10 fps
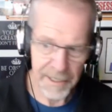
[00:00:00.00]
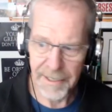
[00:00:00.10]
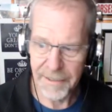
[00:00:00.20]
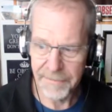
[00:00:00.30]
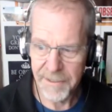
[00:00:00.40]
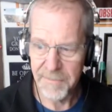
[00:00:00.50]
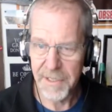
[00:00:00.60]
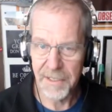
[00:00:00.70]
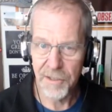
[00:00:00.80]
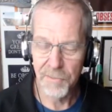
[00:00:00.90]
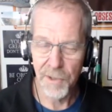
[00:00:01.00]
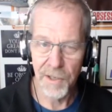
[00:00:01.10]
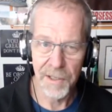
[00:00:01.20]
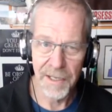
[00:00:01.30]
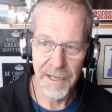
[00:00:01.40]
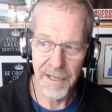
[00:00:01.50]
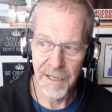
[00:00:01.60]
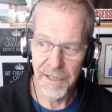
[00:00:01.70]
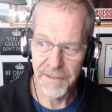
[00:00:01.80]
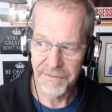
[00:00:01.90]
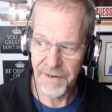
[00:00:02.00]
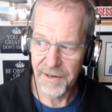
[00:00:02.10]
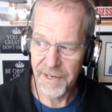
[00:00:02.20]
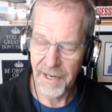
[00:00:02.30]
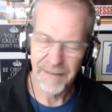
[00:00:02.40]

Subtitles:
and to me, a newborn on a fairy day.